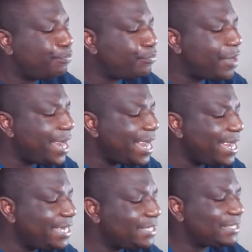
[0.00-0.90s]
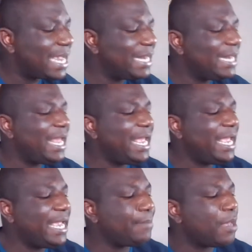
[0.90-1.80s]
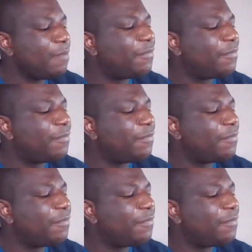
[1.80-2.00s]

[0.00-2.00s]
praise thy name